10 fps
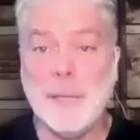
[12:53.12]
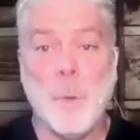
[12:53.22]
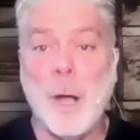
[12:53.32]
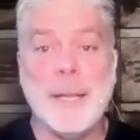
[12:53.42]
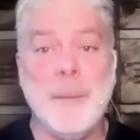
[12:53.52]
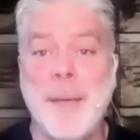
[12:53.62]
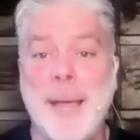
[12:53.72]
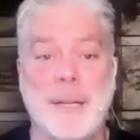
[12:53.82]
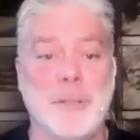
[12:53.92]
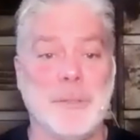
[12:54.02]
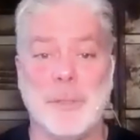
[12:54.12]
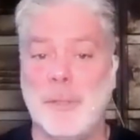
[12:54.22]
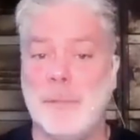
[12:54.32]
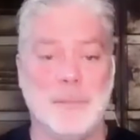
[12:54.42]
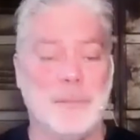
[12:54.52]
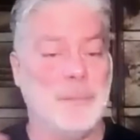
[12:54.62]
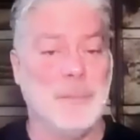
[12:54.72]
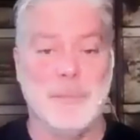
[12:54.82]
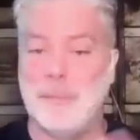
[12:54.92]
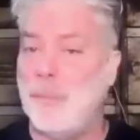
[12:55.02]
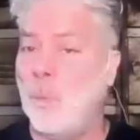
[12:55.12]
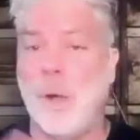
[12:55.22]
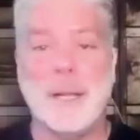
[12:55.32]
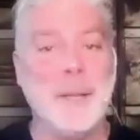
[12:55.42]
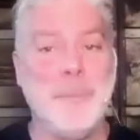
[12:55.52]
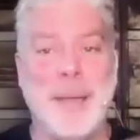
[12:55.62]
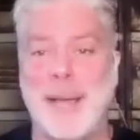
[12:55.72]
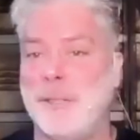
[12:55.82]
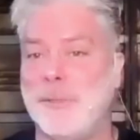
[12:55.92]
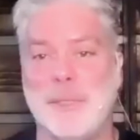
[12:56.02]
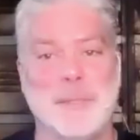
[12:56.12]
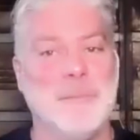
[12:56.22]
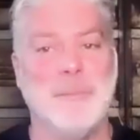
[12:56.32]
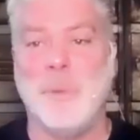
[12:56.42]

Walking like patterns, babies walking around, walking patterns, walking